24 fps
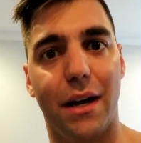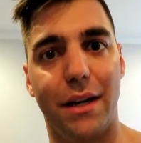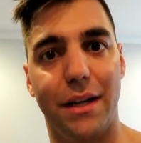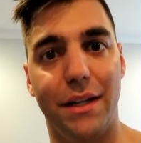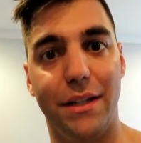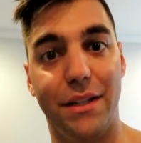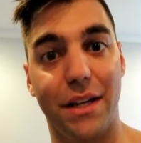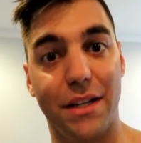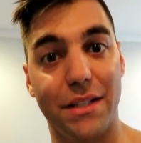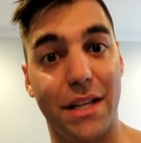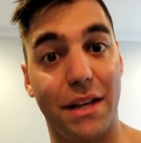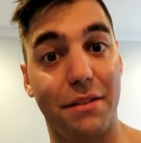
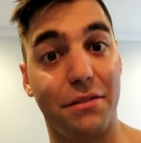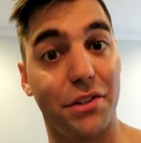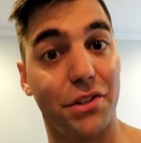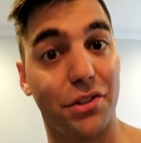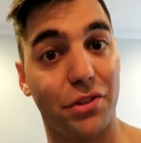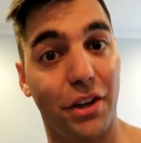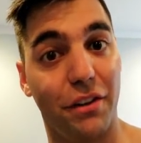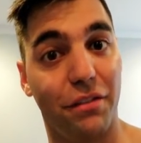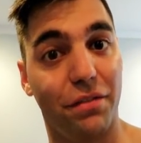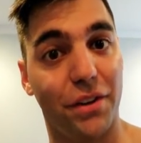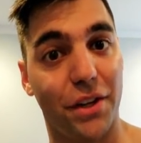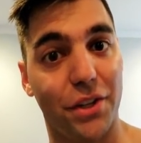He does have the
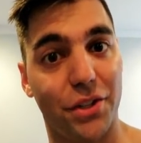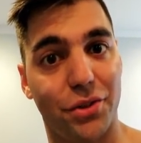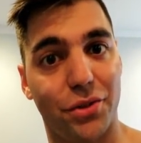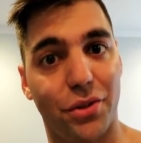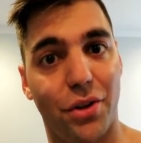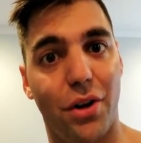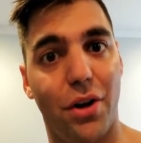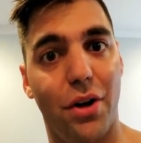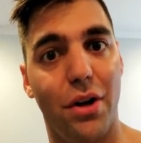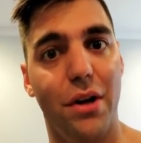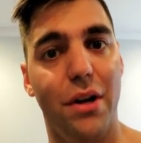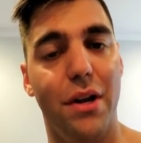straight flush
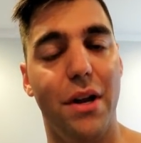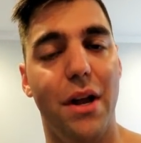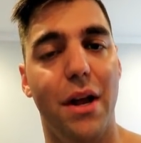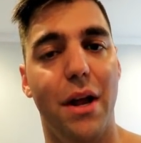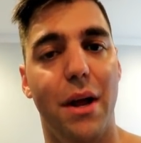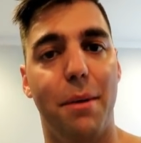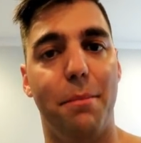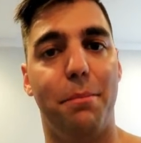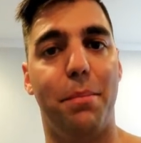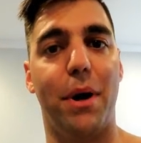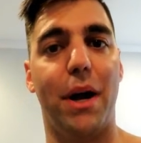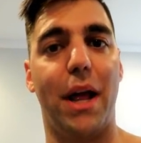draw,
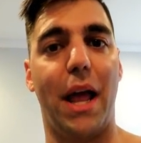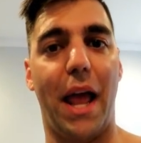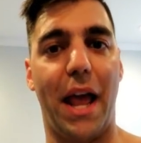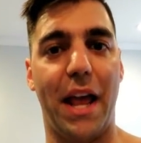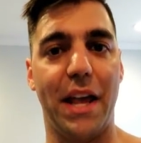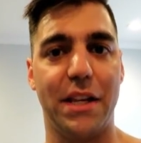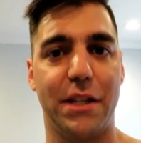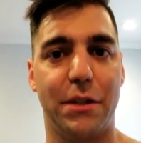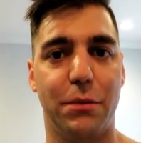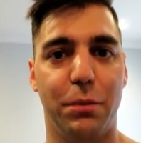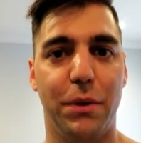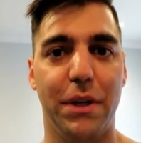but
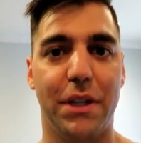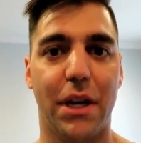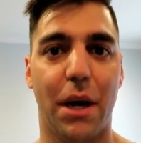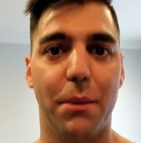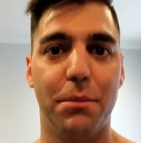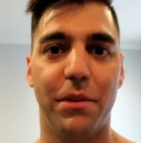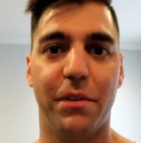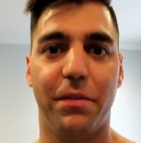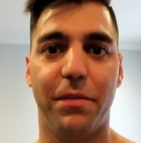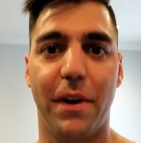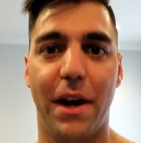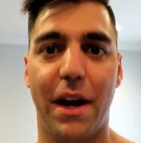as we
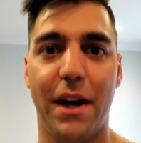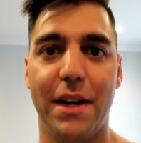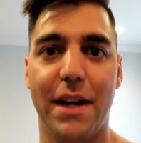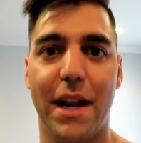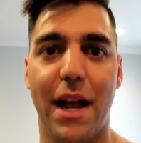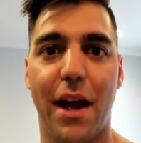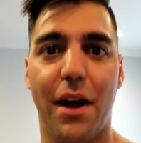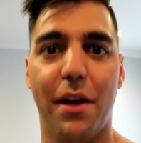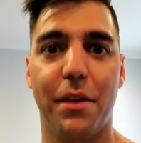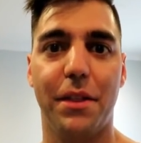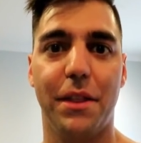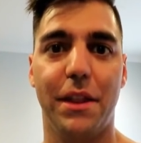come to find
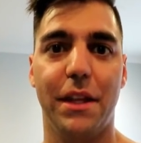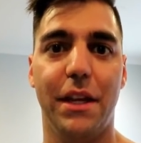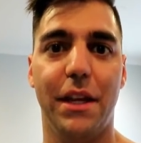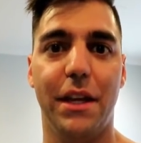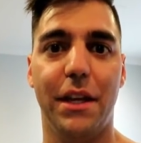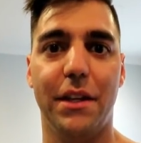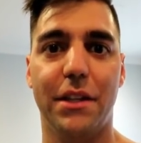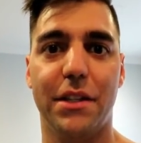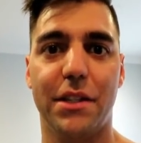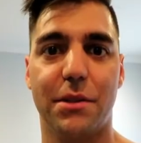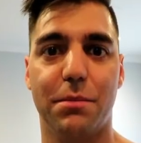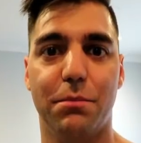out,
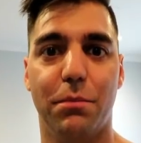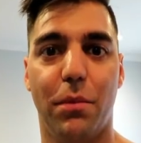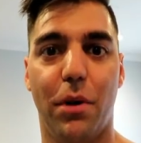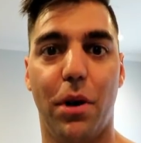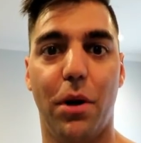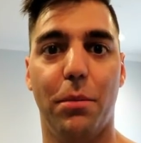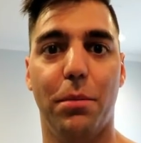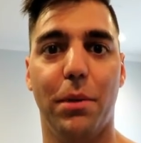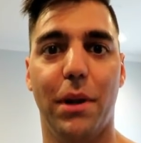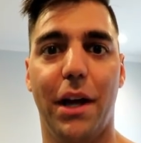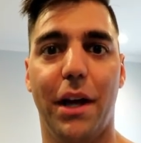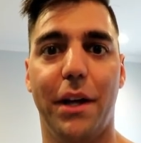the
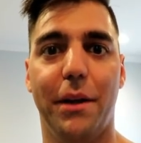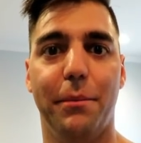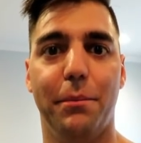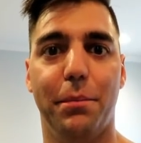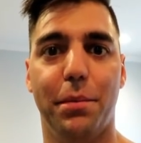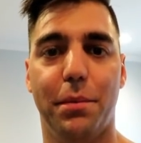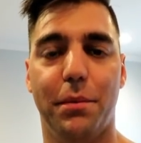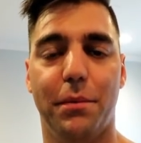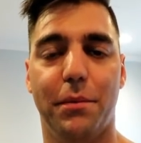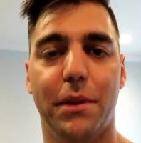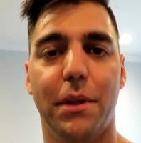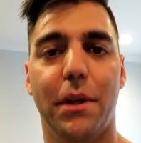
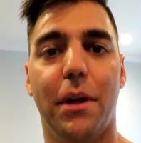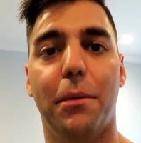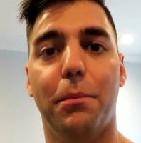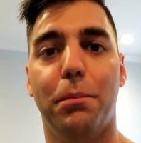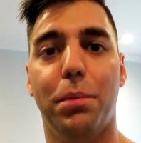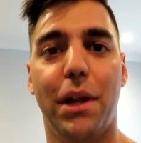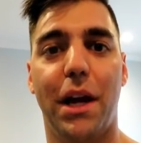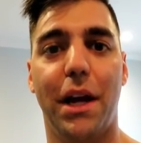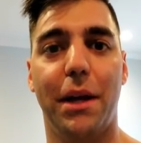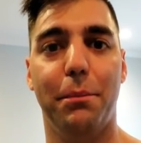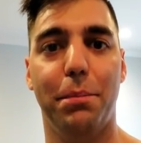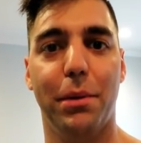
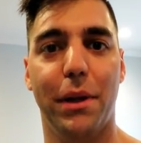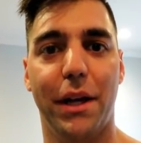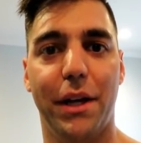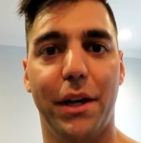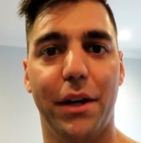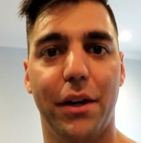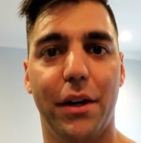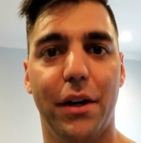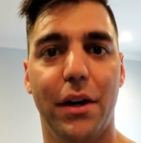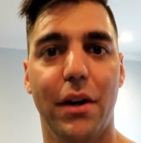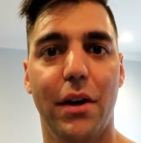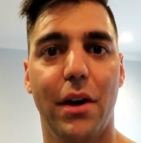blind
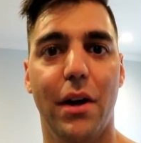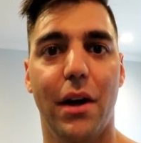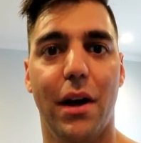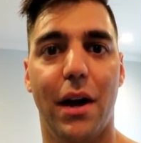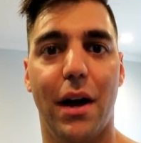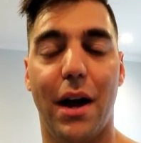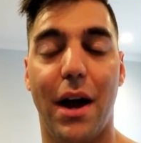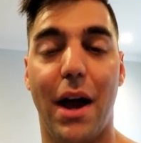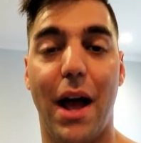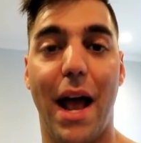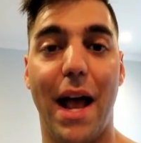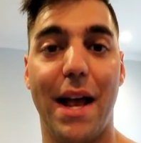player
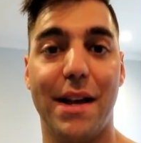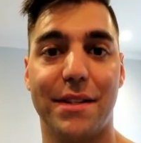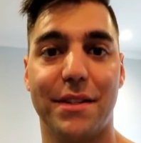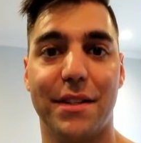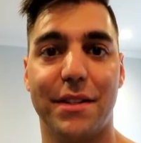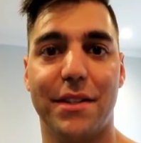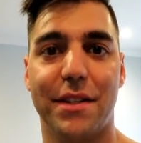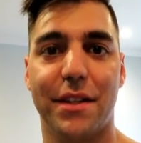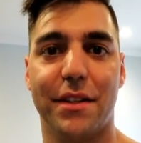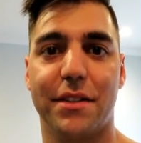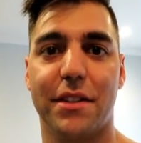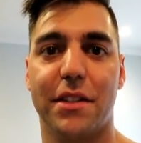has
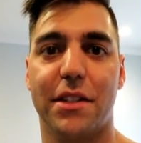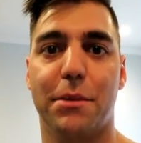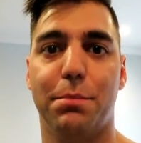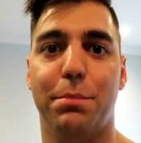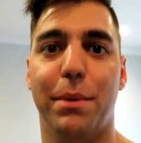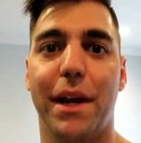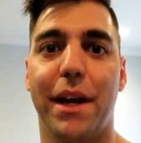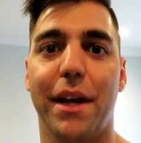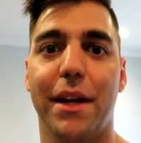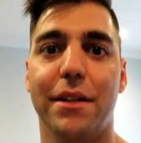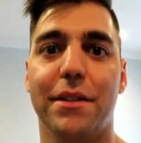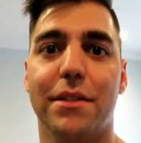the 6 of
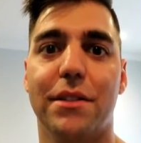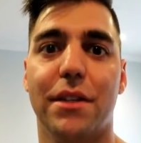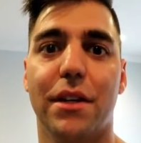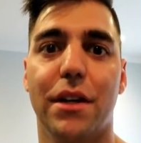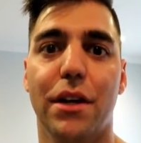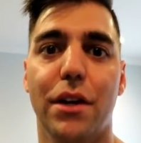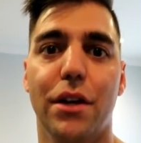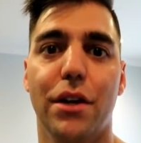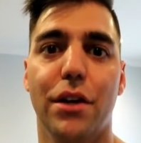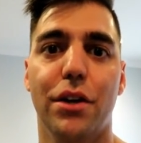spades,